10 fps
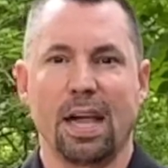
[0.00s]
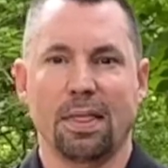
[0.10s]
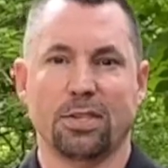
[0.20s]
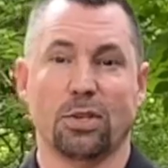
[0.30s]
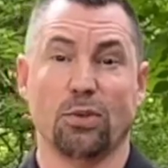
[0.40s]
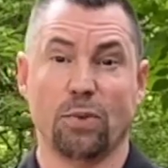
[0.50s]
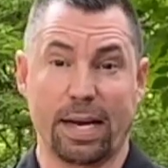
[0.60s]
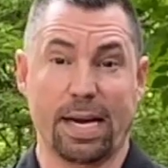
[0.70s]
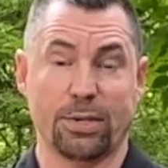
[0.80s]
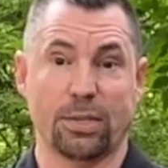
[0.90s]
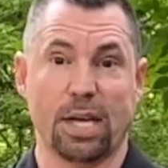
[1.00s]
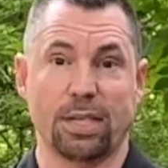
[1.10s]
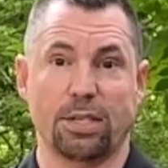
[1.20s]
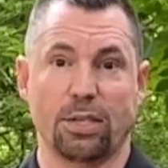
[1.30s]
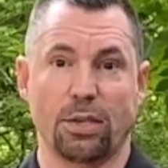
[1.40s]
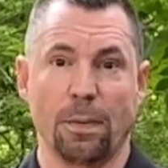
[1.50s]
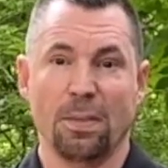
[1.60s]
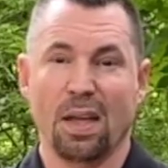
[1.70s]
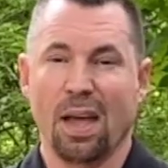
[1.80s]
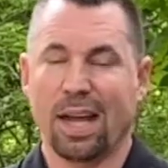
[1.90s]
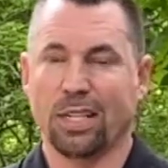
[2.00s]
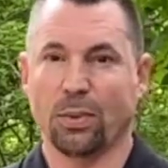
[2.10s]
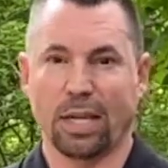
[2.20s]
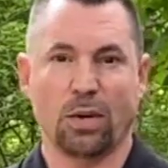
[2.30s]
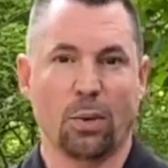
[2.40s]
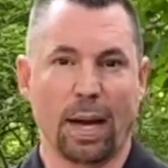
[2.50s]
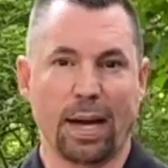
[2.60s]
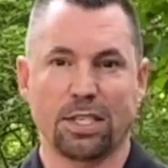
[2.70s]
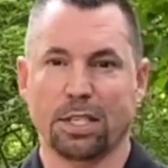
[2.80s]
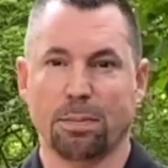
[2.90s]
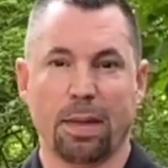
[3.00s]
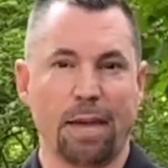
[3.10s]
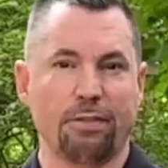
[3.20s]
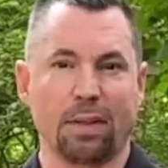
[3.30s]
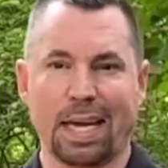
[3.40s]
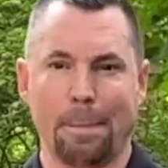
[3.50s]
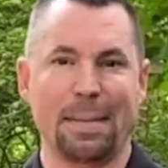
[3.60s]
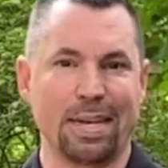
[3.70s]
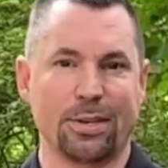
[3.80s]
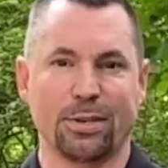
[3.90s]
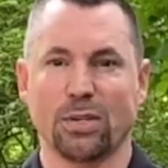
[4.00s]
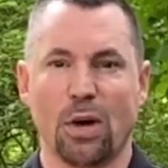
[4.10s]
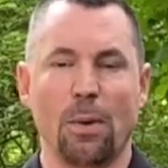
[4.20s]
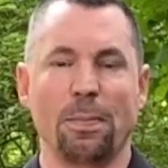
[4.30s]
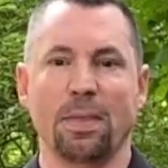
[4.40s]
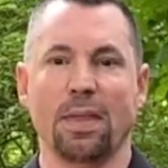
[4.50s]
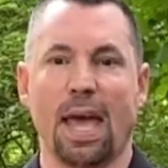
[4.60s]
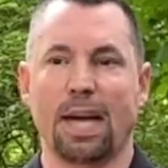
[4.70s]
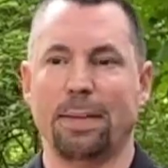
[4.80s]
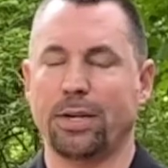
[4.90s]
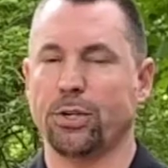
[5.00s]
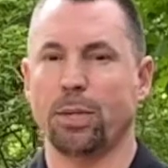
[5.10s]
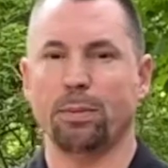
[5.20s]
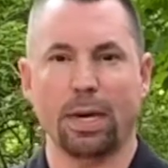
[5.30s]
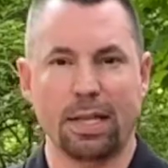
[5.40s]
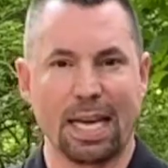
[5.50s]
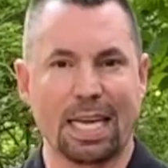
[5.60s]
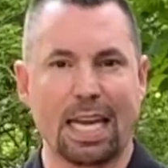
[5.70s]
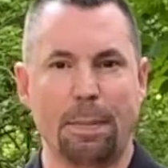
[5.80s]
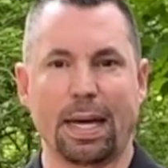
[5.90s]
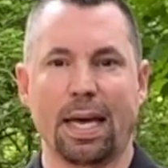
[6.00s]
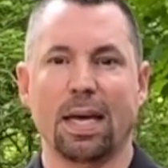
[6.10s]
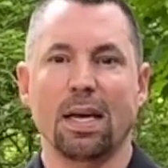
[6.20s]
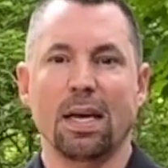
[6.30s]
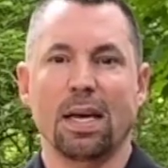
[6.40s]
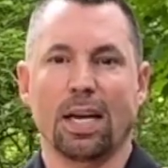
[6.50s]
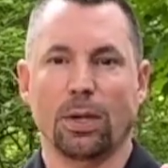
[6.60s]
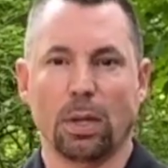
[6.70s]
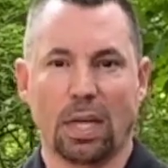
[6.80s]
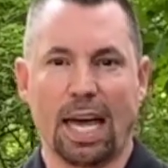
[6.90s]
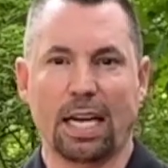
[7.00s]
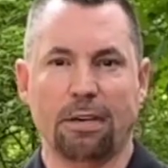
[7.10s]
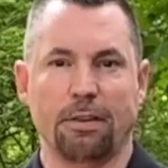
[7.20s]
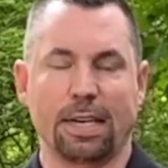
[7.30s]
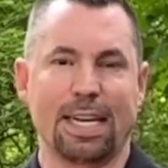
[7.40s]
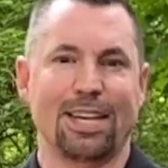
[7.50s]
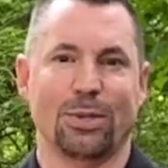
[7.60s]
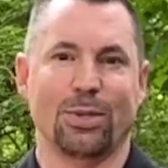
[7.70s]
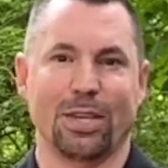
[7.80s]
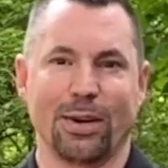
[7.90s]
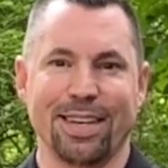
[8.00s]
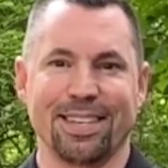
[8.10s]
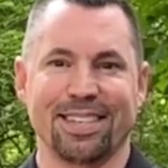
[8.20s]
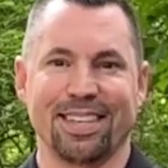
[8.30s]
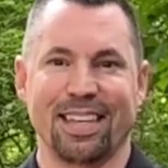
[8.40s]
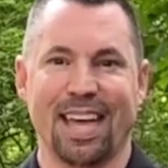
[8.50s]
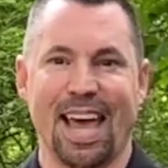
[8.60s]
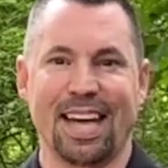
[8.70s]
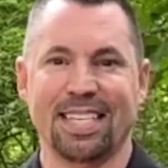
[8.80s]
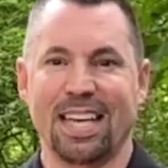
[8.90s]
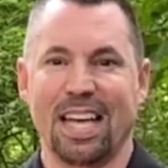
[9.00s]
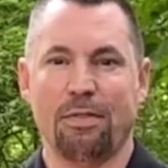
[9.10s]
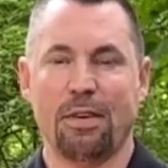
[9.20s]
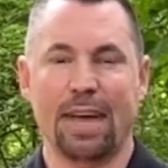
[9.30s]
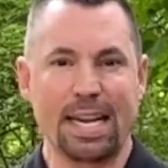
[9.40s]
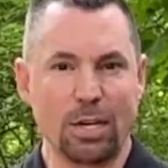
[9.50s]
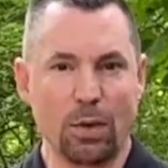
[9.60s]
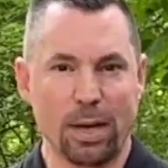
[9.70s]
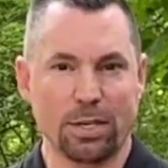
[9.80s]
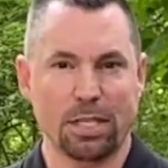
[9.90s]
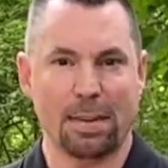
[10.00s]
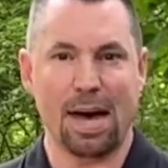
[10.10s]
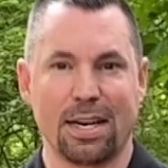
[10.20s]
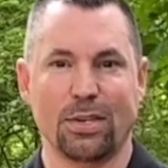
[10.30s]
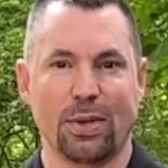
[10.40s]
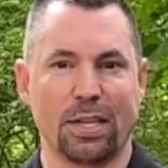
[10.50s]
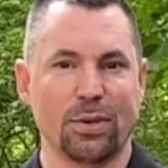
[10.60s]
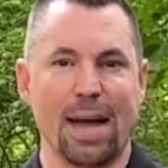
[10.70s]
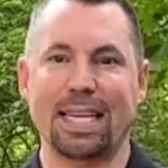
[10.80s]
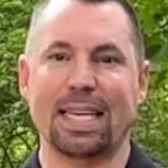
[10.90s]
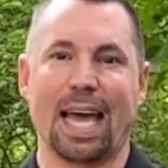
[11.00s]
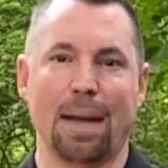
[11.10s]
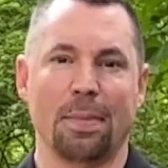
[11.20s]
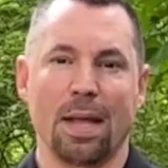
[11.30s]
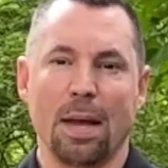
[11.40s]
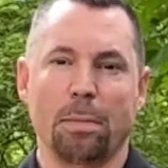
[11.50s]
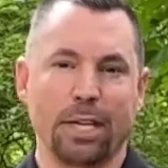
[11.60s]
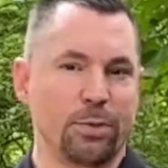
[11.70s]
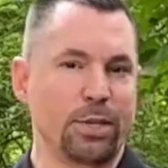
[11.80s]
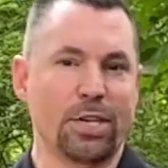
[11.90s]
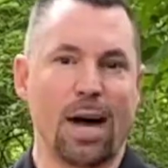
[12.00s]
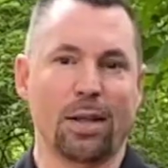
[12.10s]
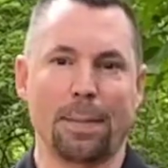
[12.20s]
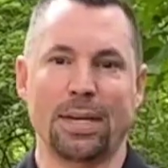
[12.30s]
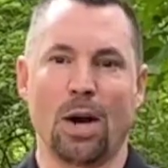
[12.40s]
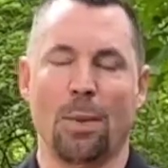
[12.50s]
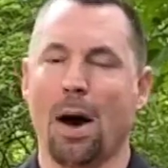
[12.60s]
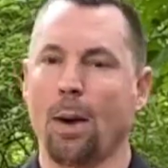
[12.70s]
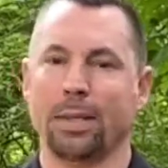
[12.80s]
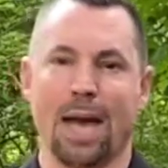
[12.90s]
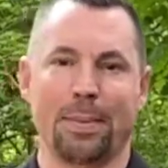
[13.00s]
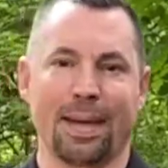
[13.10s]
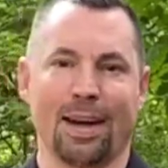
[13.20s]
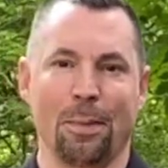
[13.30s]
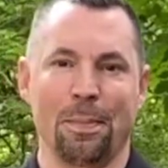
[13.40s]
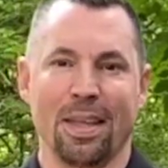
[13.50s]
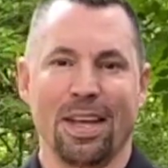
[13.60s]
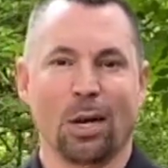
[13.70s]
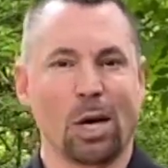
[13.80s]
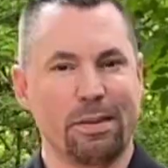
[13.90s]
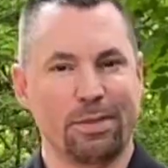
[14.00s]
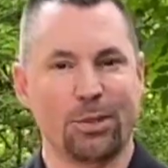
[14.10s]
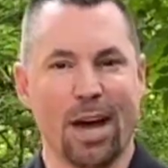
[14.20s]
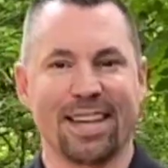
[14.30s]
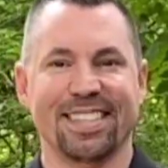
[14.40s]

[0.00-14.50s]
this is a great exercise to do. It's really quick. Just play for like a minute or so, and make sure you're breathing and keeping it, light and fun and not too serious. And if you have any questions about do this or any game, please reach out and let me know. I'm always happy to help. Go give it a try.